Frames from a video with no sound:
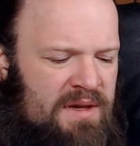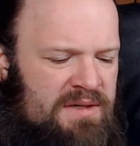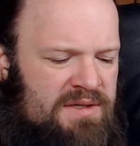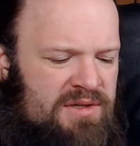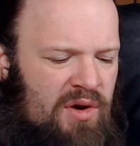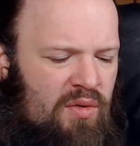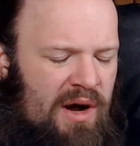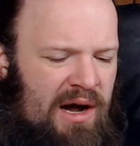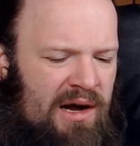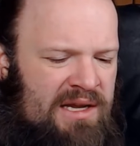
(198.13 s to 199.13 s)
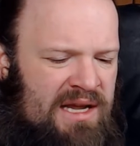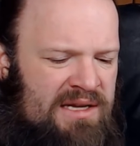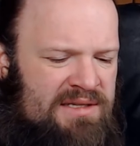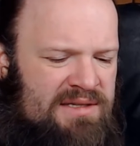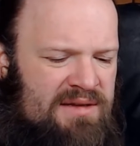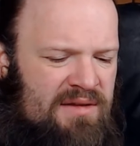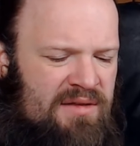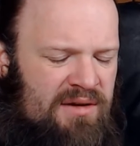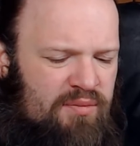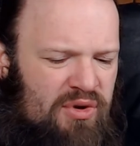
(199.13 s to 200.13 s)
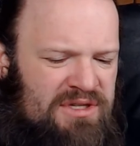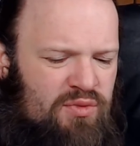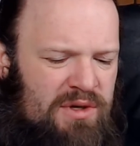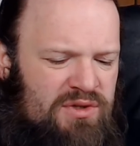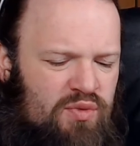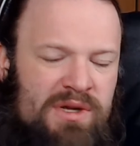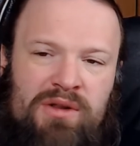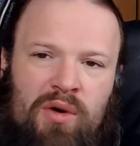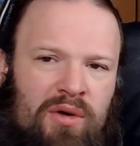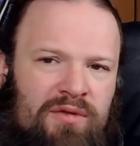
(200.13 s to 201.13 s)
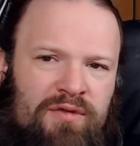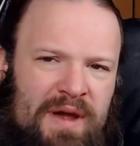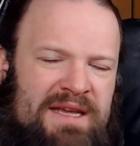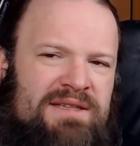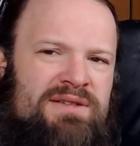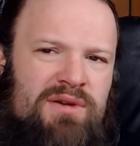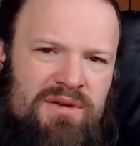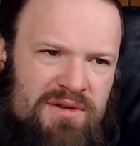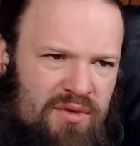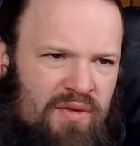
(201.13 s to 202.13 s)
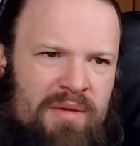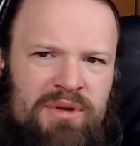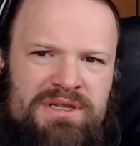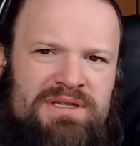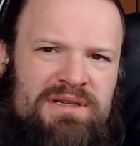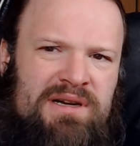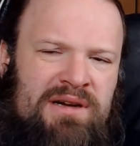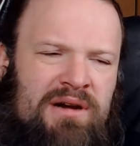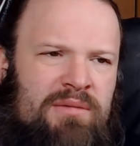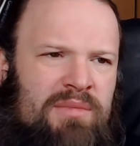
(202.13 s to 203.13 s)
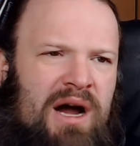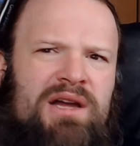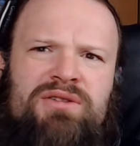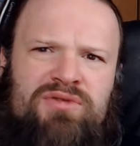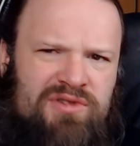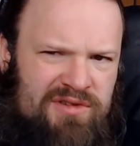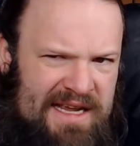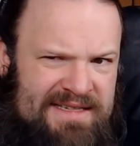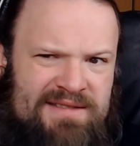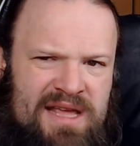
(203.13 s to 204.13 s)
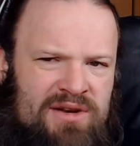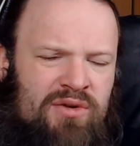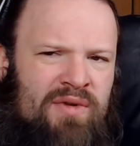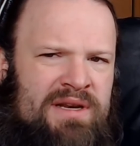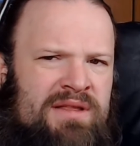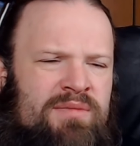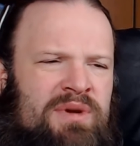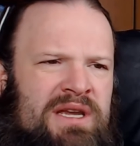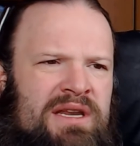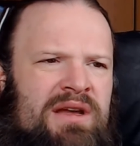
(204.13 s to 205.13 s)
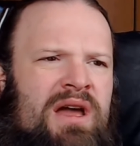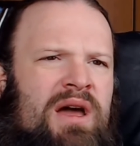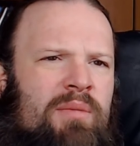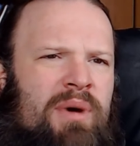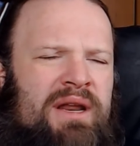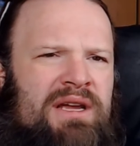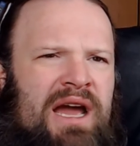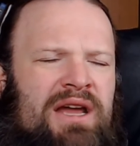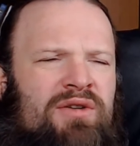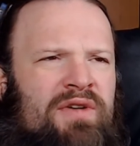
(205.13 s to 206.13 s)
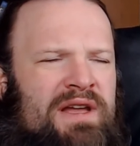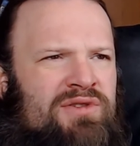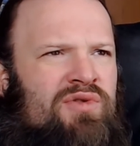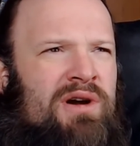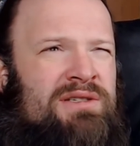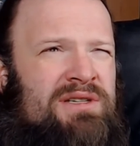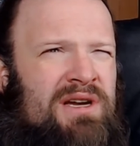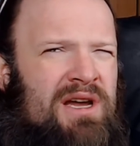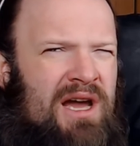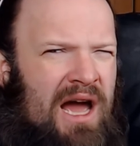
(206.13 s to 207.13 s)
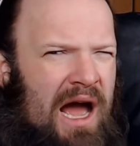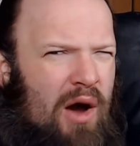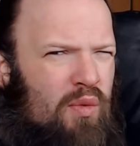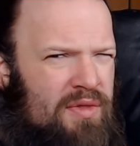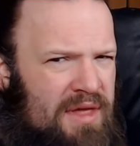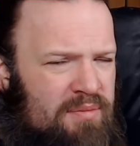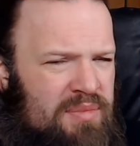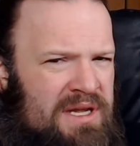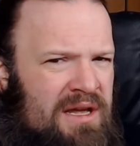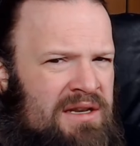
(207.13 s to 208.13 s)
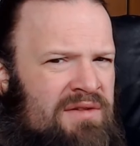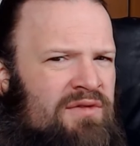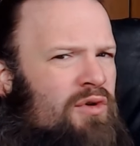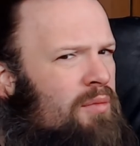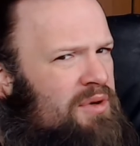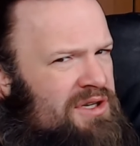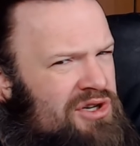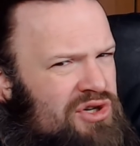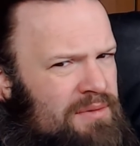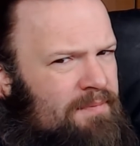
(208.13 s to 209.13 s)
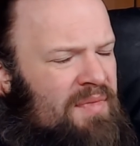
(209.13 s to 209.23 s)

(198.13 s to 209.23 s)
So I guess the present ones will all face the rebels. I guessed that already in the beginning, but I kind of had to ask, how would that be an even competition?